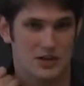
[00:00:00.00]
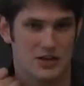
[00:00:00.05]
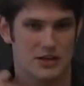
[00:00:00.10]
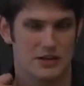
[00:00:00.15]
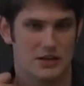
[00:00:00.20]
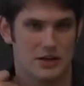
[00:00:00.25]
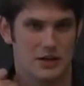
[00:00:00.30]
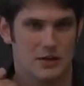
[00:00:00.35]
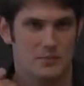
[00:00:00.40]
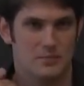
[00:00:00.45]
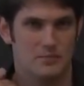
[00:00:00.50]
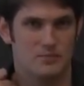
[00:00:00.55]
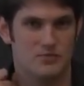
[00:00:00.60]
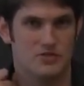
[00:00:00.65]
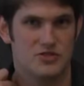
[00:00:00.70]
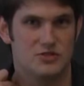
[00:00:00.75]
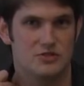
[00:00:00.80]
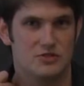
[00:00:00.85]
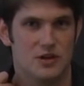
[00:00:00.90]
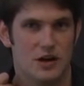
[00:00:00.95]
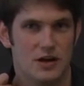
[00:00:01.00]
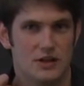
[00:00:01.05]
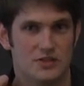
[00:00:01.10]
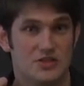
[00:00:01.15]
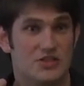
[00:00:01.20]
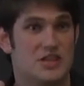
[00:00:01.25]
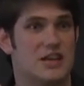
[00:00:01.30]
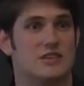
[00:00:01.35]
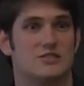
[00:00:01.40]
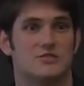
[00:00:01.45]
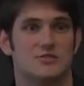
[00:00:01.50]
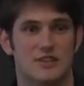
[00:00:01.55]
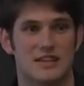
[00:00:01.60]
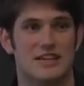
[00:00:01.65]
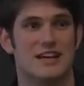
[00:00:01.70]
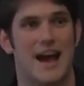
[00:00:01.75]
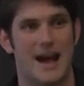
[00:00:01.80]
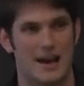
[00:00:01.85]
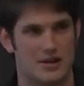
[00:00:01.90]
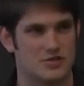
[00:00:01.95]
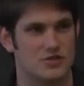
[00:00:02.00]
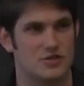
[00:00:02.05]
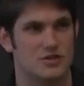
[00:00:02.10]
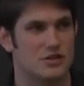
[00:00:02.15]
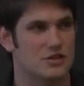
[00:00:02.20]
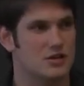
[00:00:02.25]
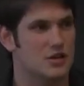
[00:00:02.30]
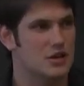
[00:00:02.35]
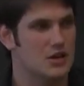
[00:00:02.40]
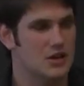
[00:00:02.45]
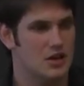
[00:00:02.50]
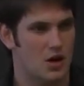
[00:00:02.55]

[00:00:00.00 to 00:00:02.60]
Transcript: like CSV, actually,